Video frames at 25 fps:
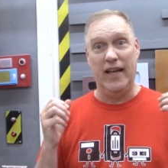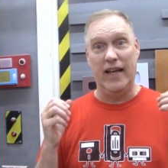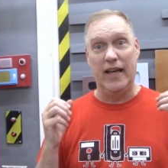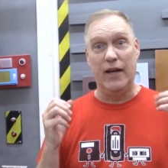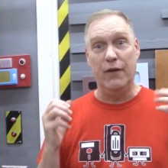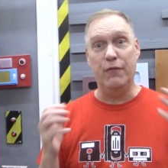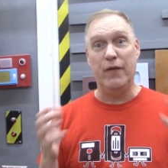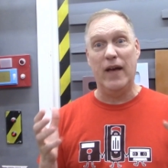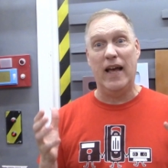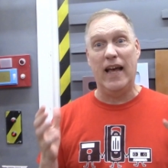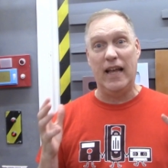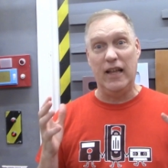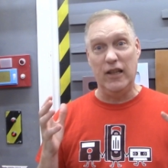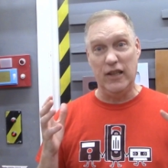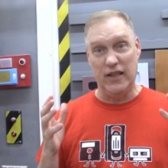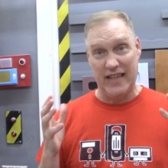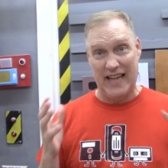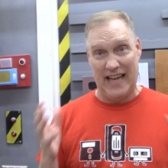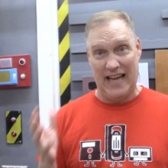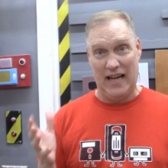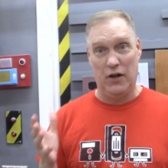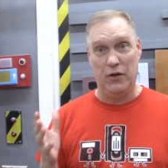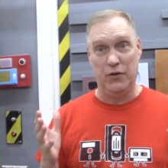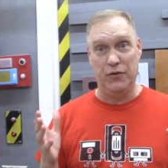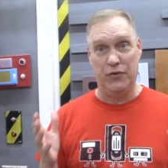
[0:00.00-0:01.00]
if a
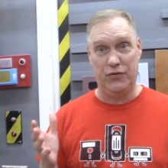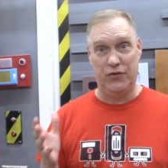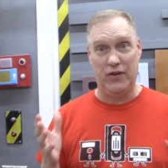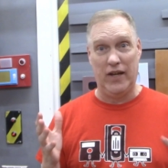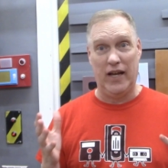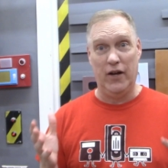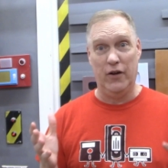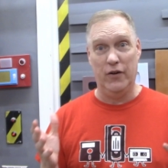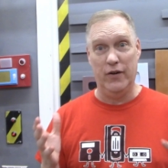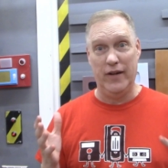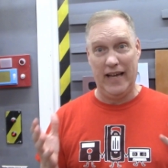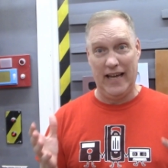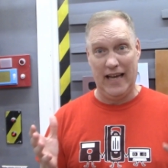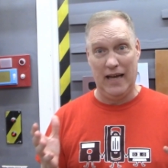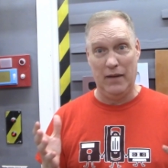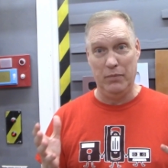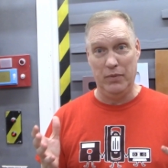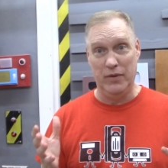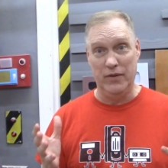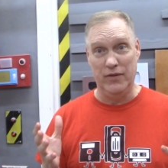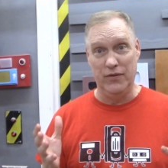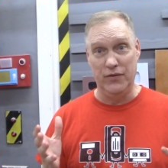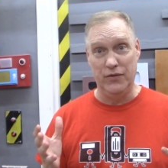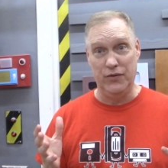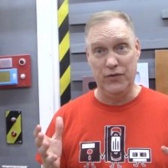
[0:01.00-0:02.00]
loud sound
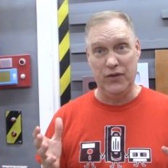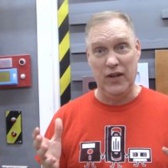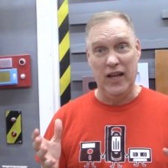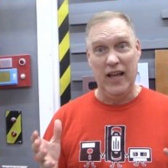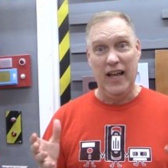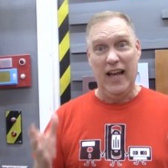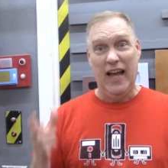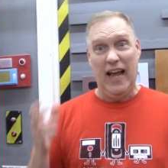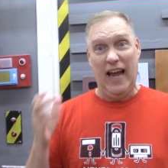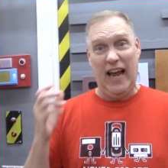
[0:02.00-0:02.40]
happens,